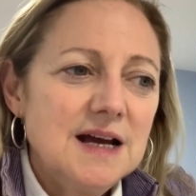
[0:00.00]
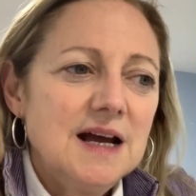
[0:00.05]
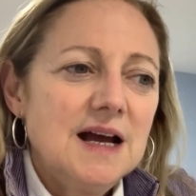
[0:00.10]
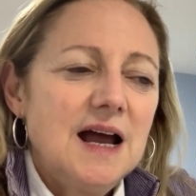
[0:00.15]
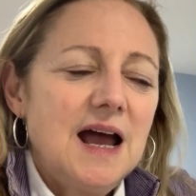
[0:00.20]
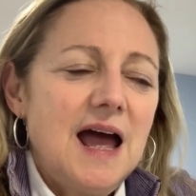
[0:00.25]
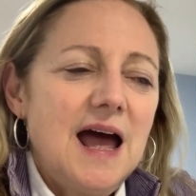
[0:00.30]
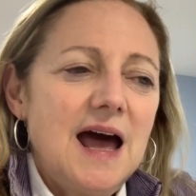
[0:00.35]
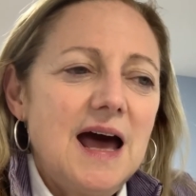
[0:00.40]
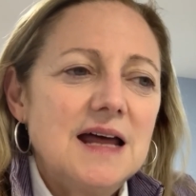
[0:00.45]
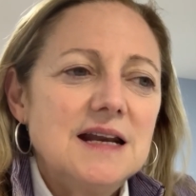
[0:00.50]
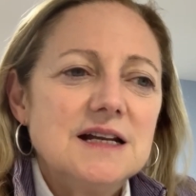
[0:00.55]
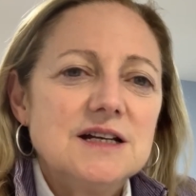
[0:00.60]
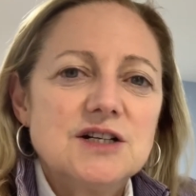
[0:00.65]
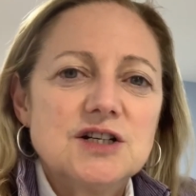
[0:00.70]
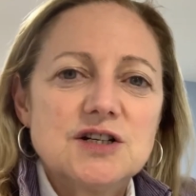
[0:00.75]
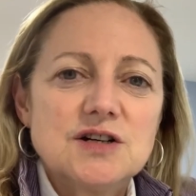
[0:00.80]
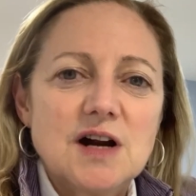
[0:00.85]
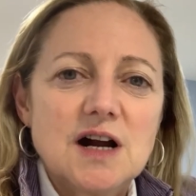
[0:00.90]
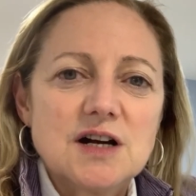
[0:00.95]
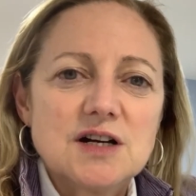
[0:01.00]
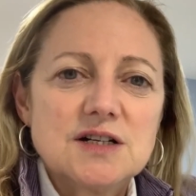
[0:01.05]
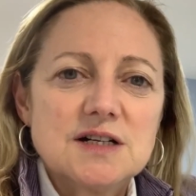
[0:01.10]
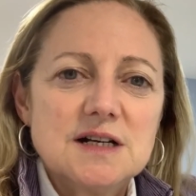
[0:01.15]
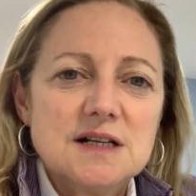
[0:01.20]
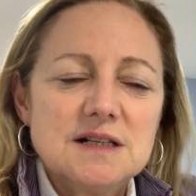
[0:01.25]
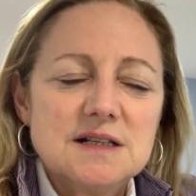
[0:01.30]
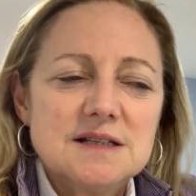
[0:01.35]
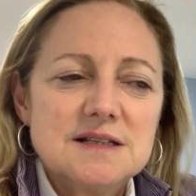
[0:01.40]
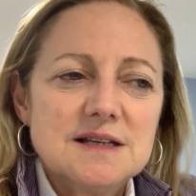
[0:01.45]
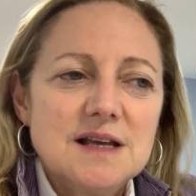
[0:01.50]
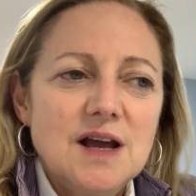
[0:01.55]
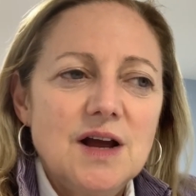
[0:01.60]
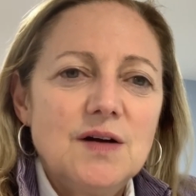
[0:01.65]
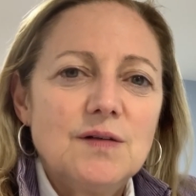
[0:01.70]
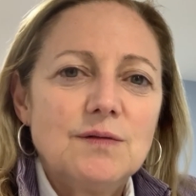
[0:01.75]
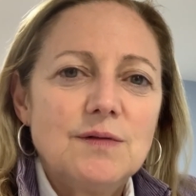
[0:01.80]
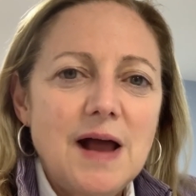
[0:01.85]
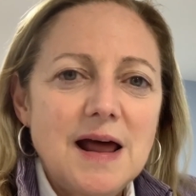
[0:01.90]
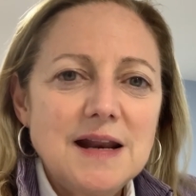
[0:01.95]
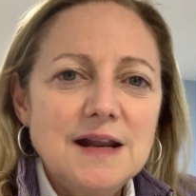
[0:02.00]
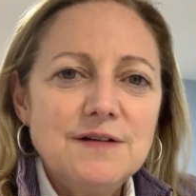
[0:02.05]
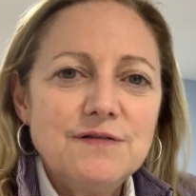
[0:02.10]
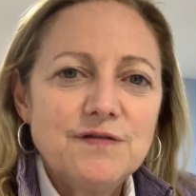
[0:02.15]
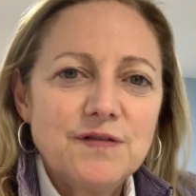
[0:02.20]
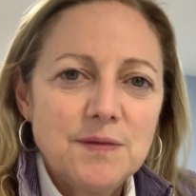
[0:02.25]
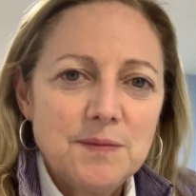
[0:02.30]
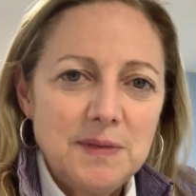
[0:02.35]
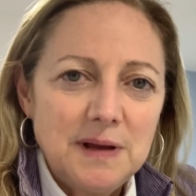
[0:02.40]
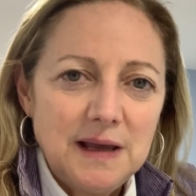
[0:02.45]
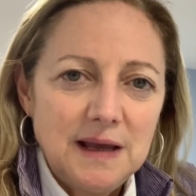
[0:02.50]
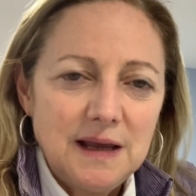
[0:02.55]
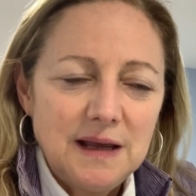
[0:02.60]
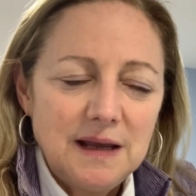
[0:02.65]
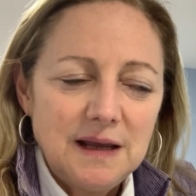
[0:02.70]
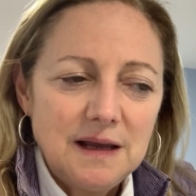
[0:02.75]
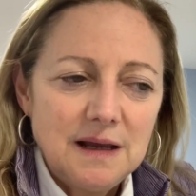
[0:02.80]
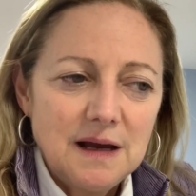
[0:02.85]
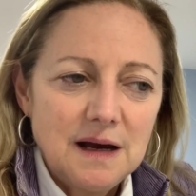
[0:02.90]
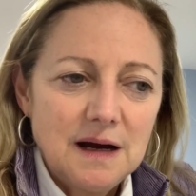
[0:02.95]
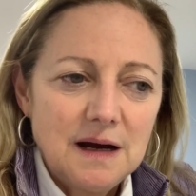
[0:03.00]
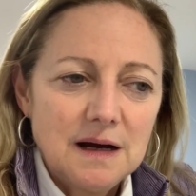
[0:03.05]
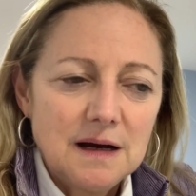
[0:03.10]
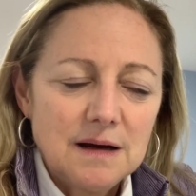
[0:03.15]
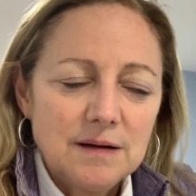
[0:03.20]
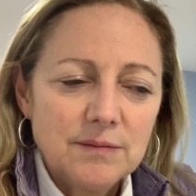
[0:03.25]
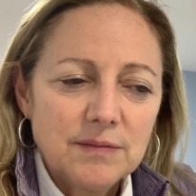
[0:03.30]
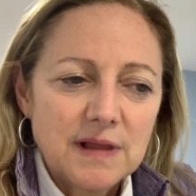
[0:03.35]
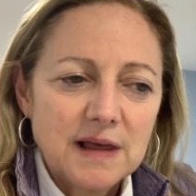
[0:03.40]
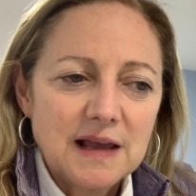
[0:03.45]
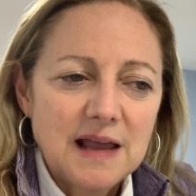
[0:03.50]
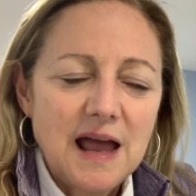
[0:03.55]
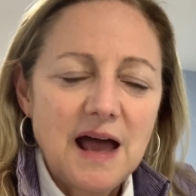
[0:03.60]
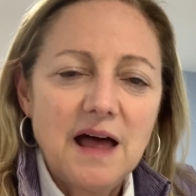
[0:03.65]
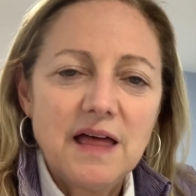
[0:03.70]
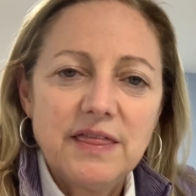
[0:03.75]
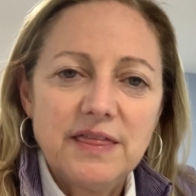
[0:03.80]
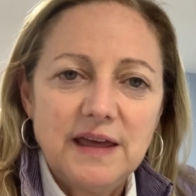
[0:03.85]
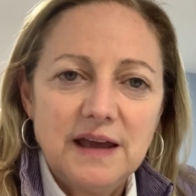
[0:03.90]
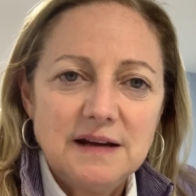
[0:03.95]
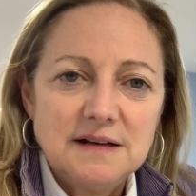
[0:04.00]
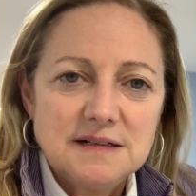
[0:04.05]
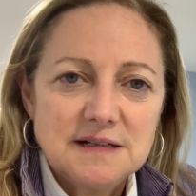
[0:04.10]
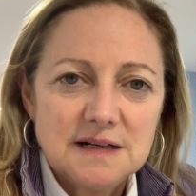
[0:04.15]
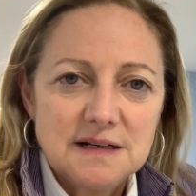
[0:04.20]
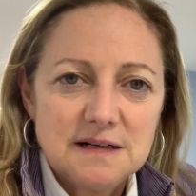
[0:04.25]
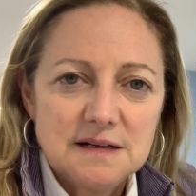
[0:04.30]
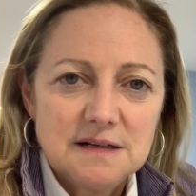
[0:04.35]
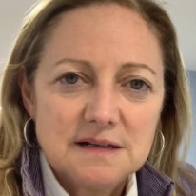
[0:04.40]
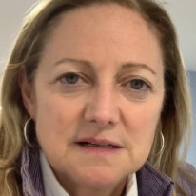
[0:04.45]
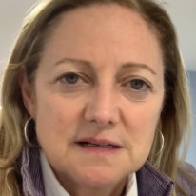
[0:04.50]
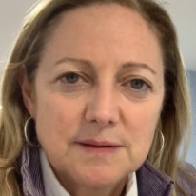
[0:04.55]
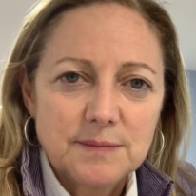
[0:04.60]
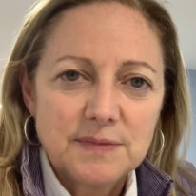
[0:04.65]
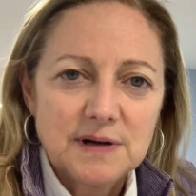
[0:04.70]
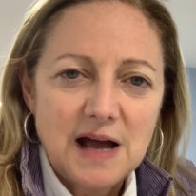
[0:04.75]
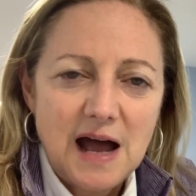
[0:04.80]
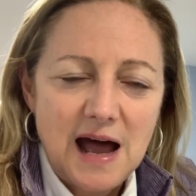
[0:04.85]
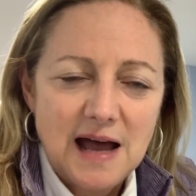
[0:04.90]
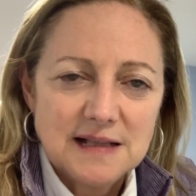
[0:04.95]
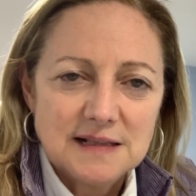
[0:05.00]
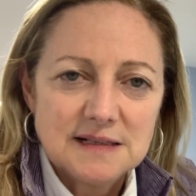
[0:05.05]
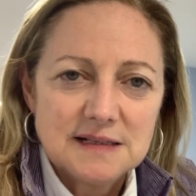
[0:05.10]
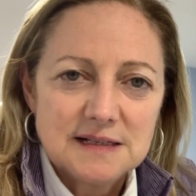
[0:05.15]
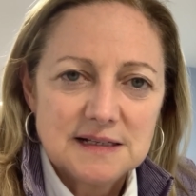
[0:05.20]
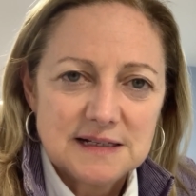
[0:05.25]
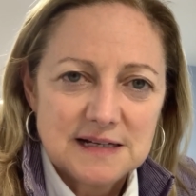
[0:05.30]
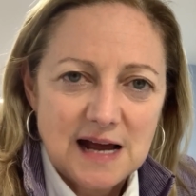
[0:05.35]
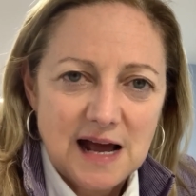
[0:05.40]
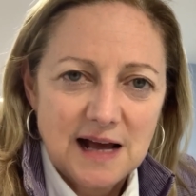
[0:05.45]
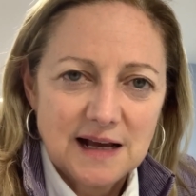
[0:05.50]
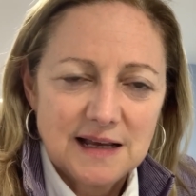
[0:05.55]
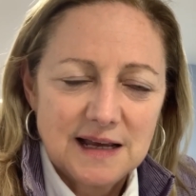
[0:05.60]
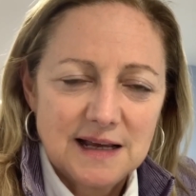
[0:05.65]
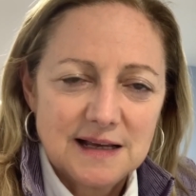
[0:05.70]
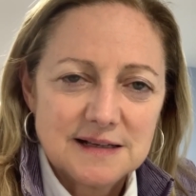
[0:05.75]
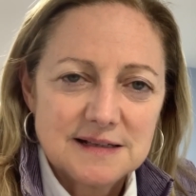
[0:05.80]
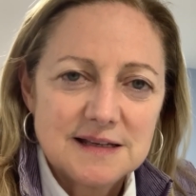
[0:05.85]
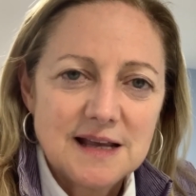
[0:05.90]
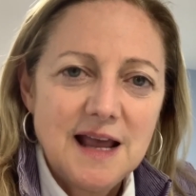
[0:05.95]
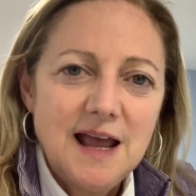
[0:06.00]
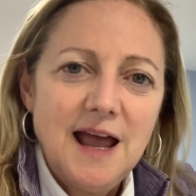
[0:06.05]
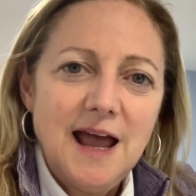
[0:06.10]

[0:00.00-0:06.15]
had instructions ready for me, like how they did some cotton stockings.